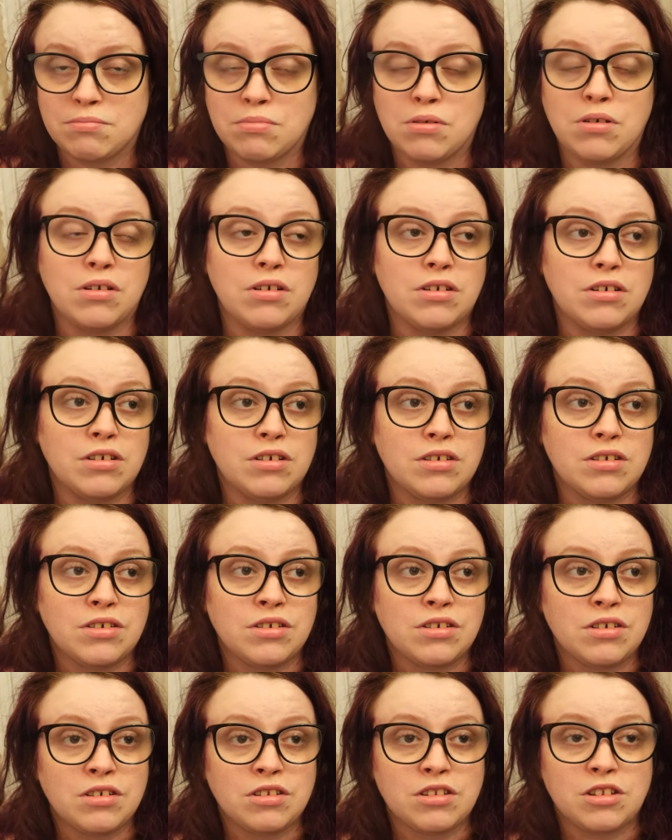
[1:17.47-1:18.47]
But
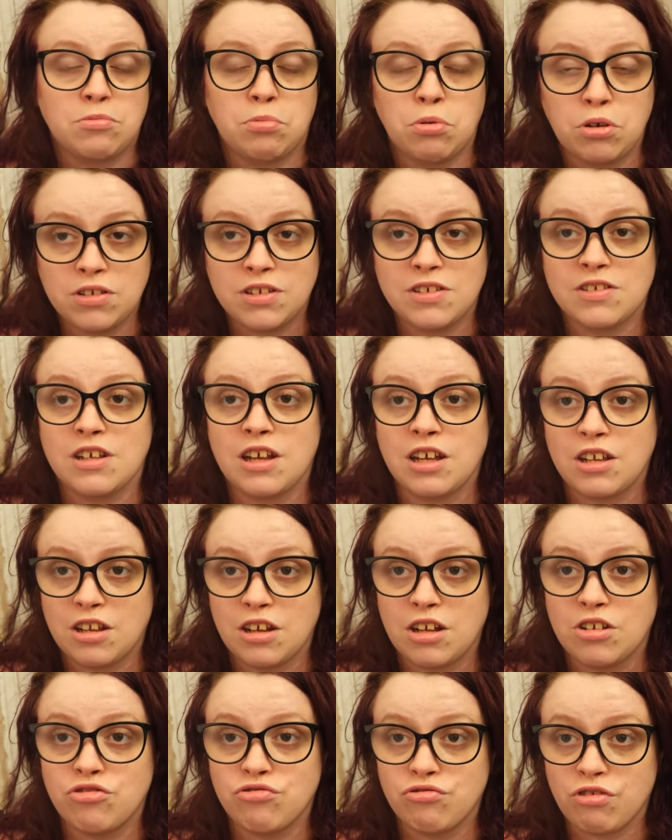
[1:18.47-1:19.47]
the point is that
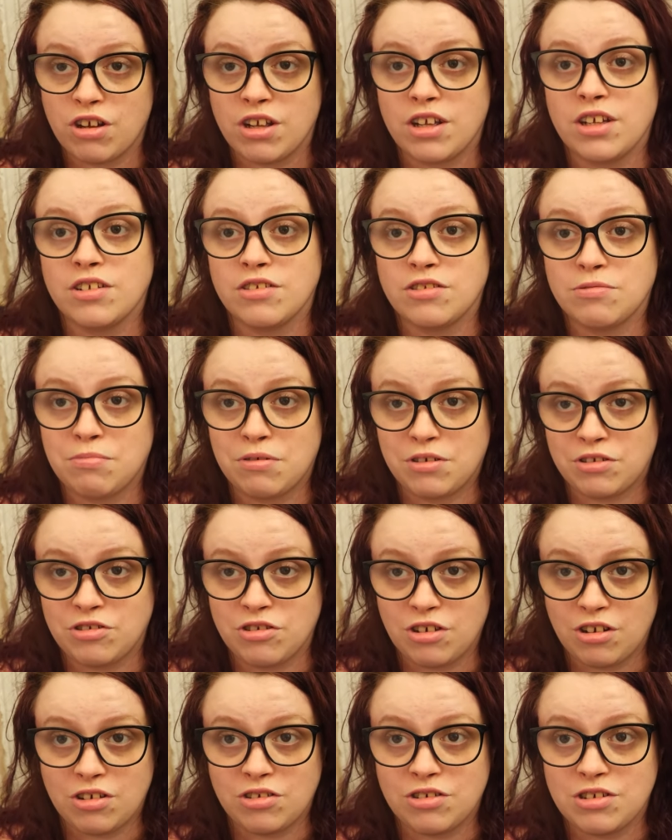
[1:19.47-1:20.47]
I, I tried to press
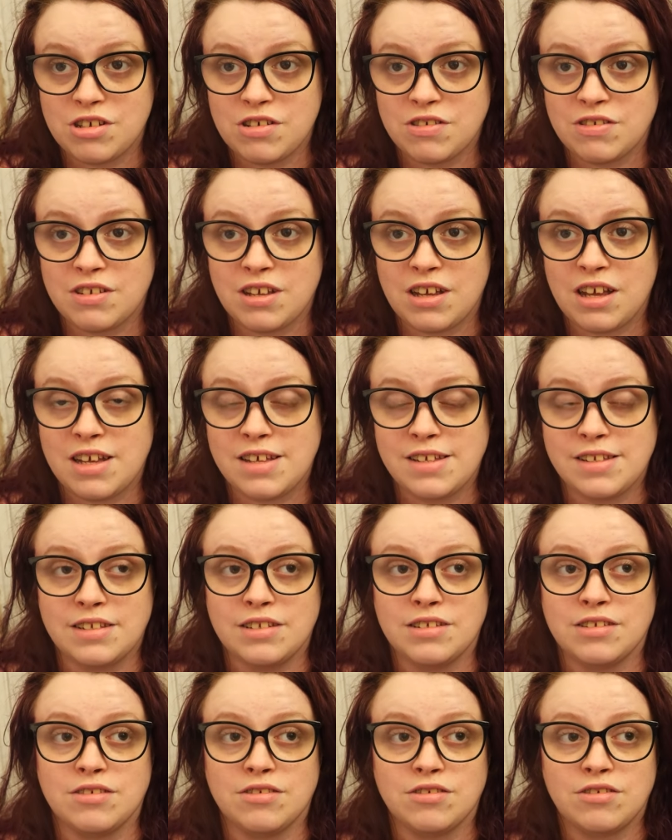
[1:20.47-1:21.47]
charges
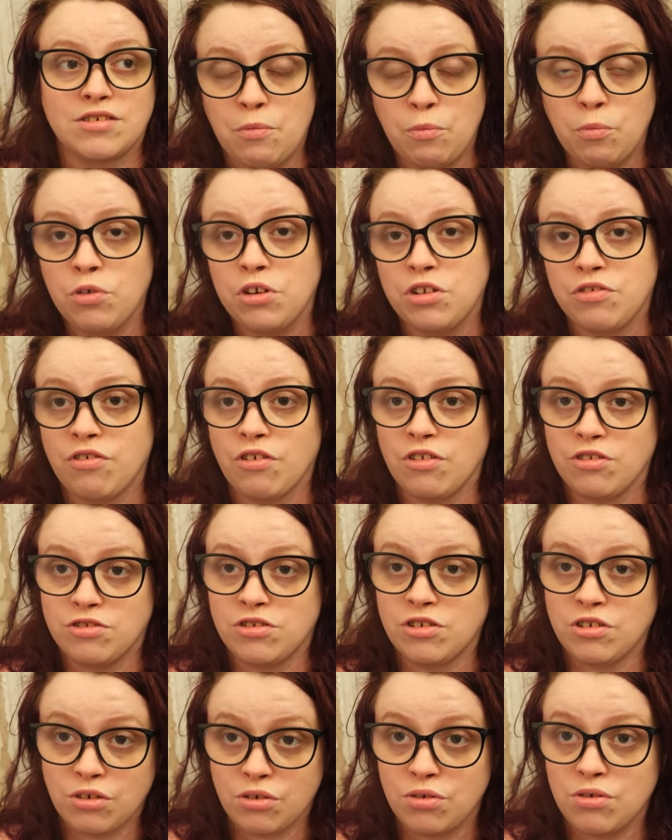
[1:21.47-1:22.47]
and it would have gone
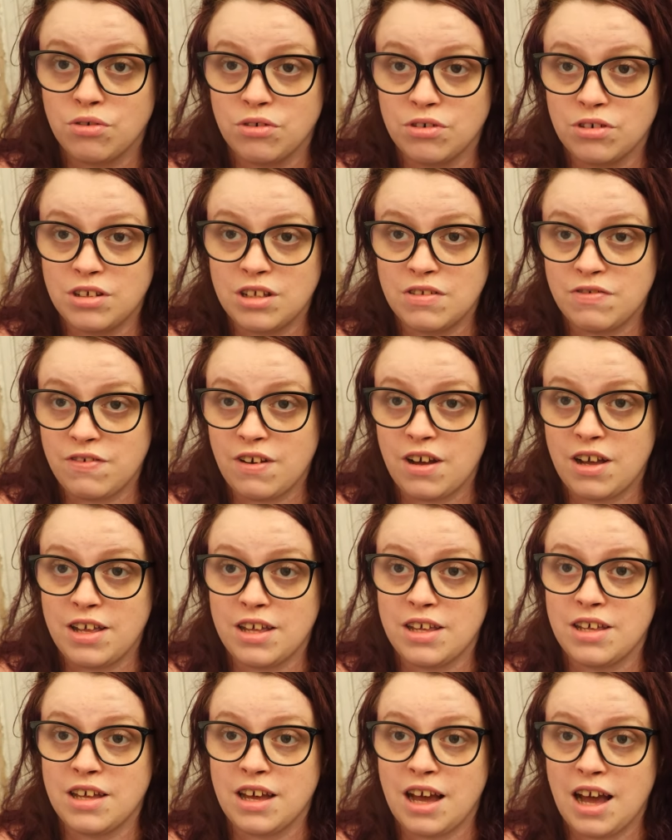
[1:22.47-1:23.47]
to court if
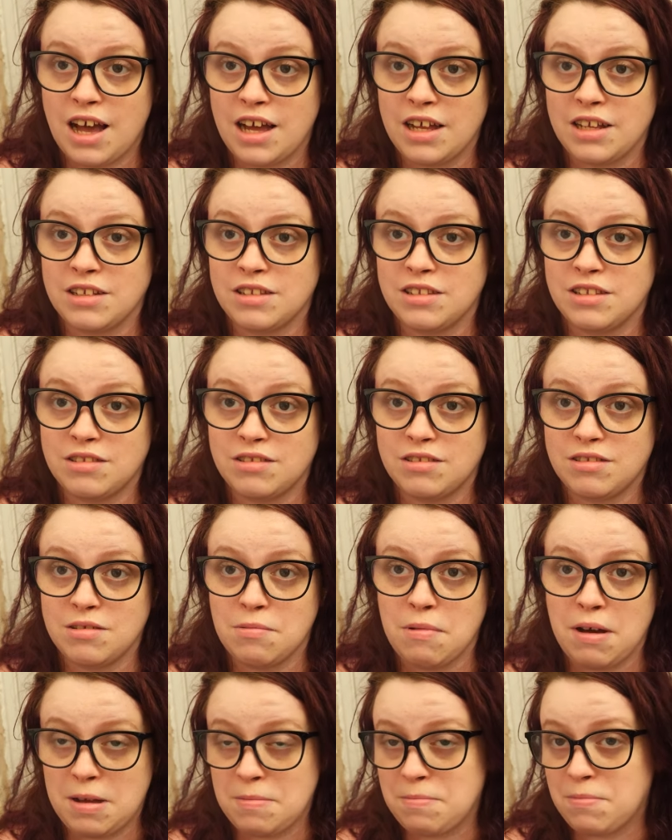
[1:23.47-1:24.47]
I had
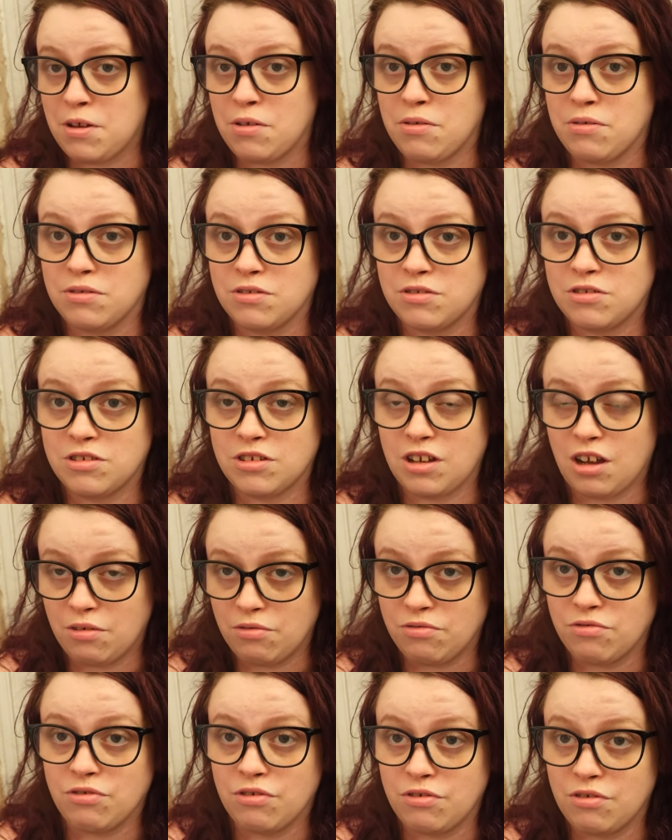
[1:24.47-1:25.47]
the backbone to
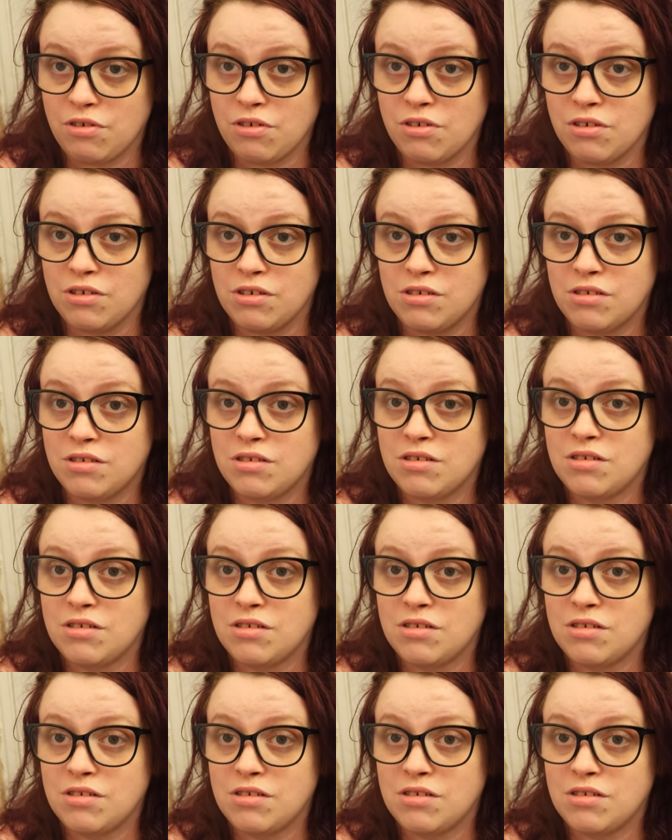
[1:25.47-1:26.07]
go through court.